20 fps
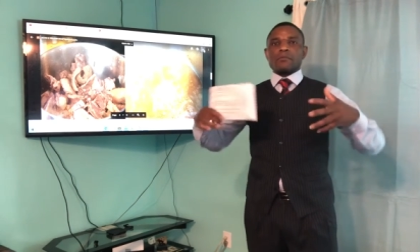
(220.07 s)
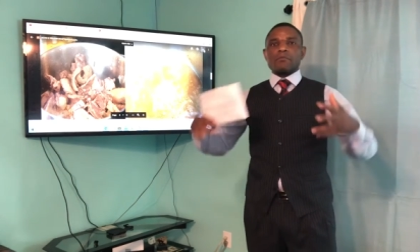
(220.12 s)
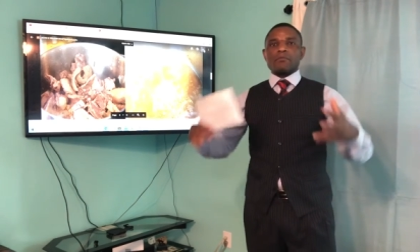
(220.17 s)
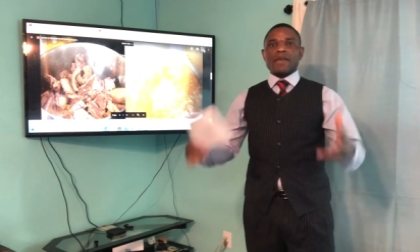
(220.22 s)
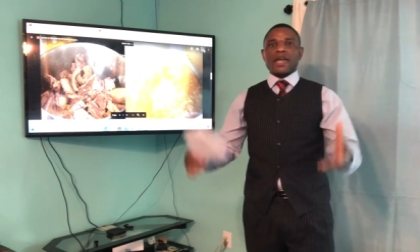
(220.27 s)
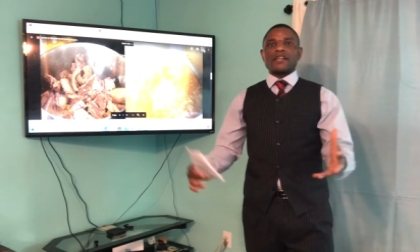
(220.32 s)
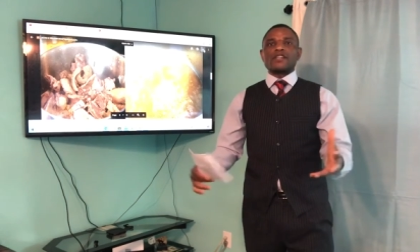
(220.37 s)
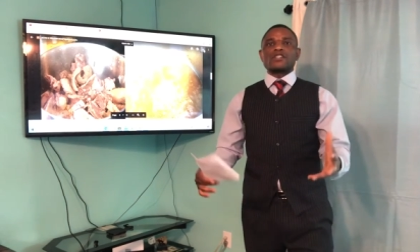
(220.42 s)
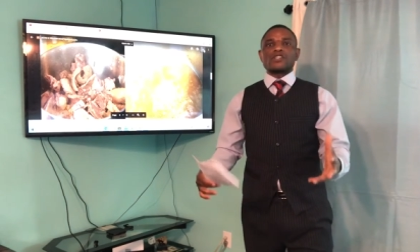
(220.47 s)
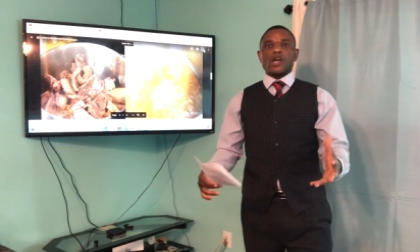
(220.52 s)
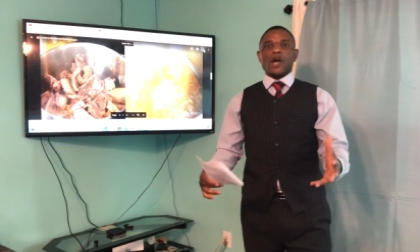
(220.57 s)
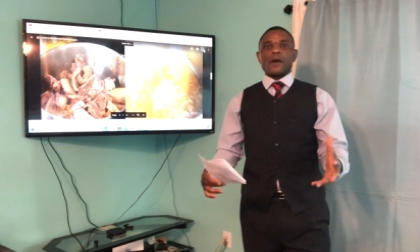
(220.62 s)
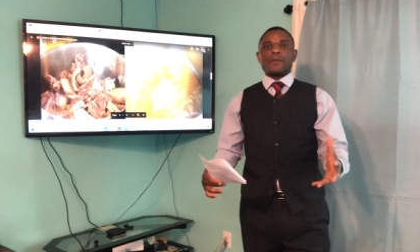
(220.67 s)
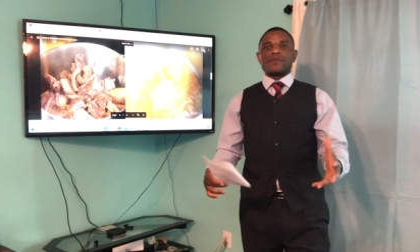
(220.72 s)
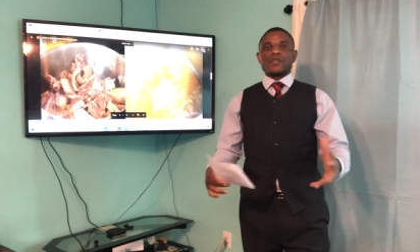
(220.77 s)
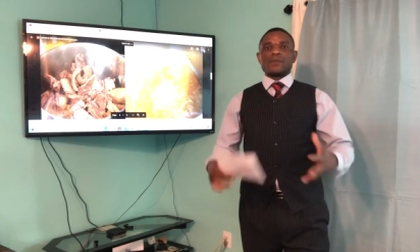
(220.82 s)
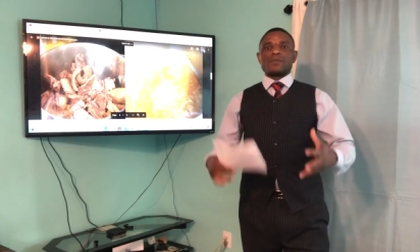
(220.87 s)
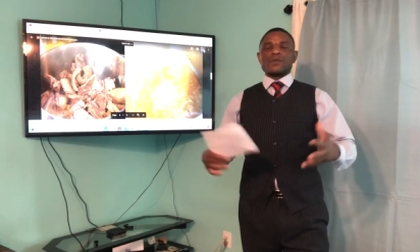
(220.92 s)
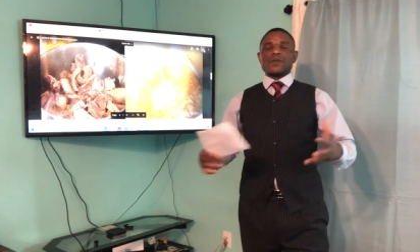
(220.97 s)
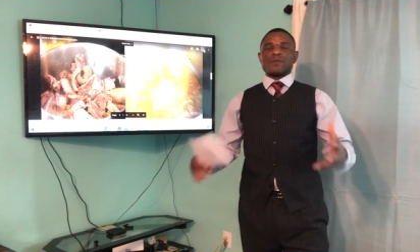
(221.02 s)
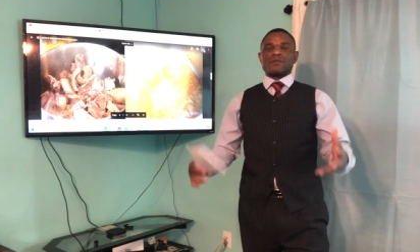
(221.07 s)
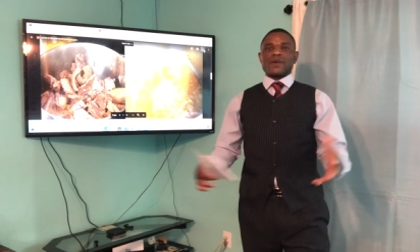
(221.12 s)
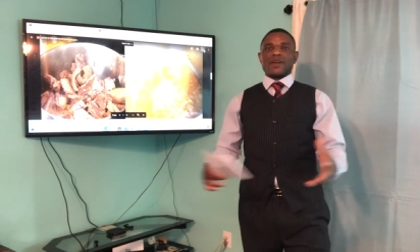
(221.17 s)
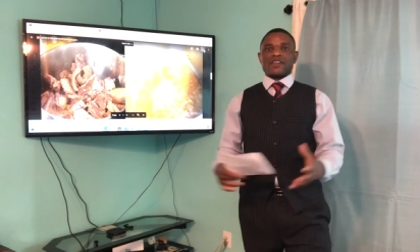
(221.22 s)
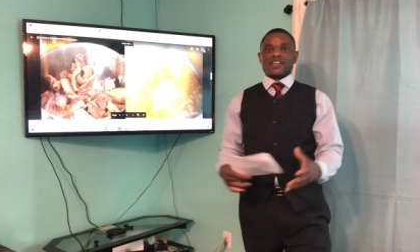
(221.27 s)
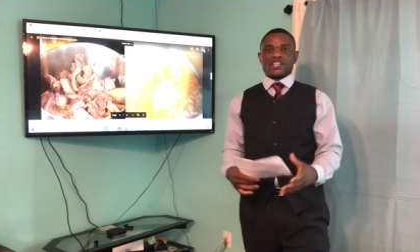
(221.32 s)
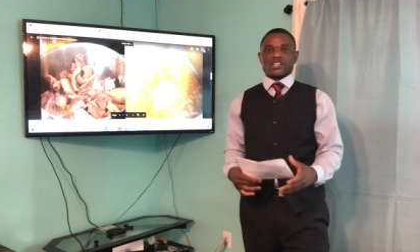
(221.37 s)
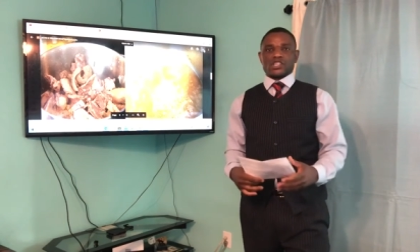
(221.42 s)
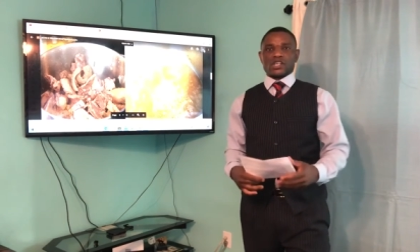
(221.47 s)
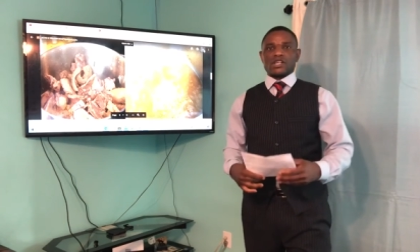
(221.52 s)
makes up the
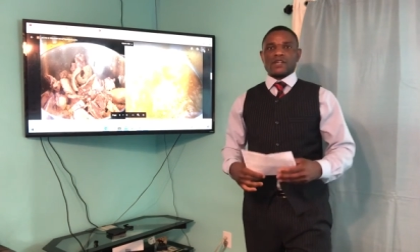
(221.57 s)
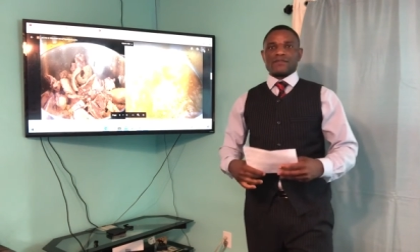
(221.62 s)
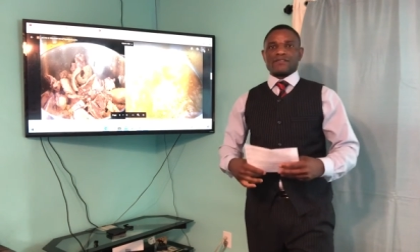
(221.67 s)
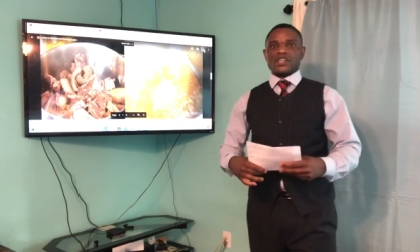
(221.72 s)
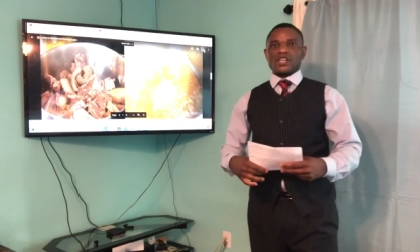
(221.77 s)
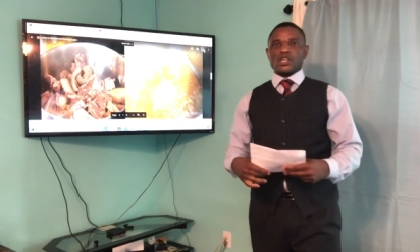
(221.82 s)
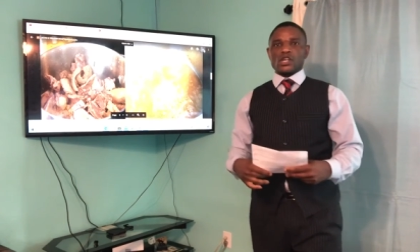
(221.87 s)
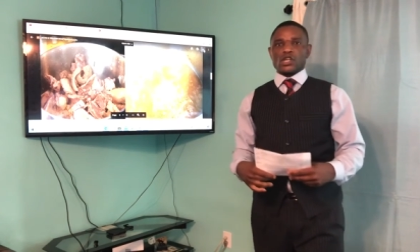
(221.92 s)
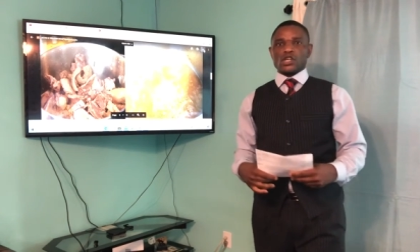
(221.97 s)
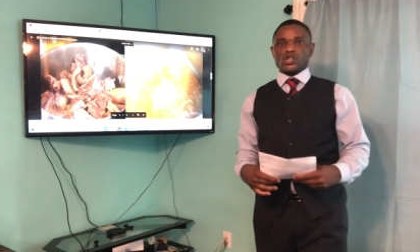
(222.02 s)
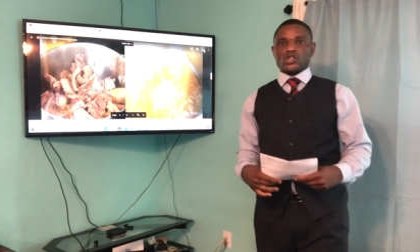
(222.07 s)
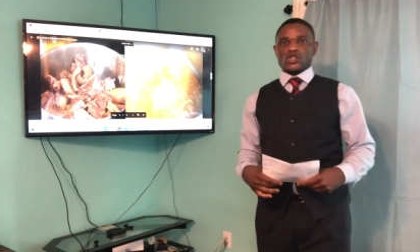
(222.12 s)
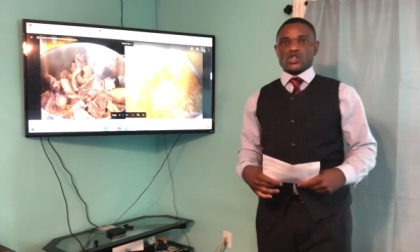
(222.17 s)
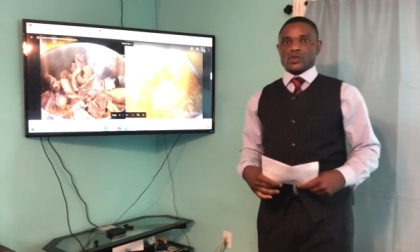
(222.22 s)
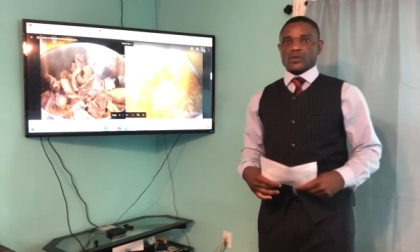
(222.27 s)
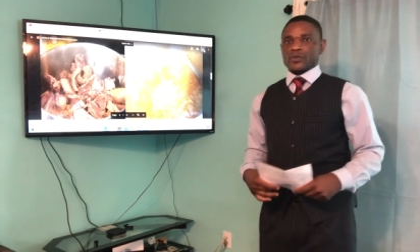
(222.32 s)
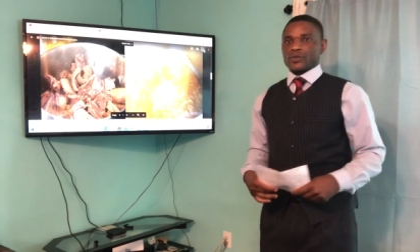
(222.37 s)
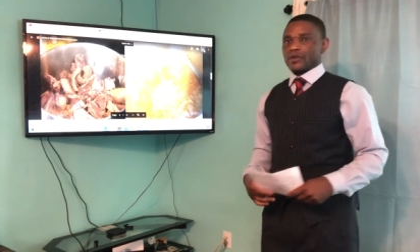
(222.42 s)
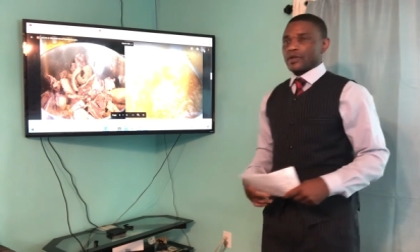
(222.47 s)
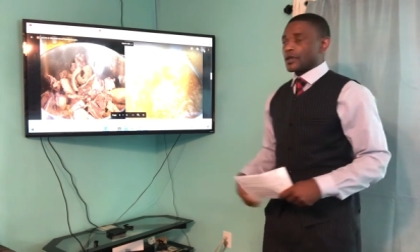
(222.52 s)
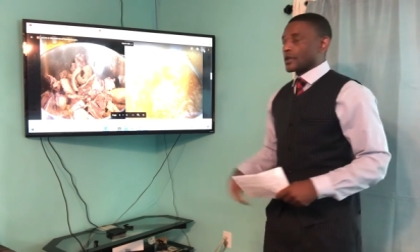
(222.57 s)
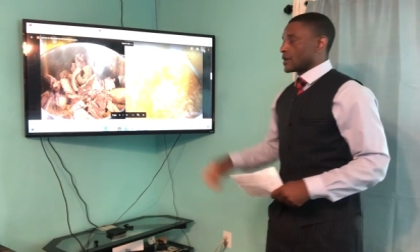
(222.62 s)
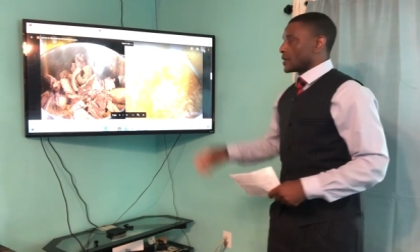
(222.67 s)
preparation of the yellow soup.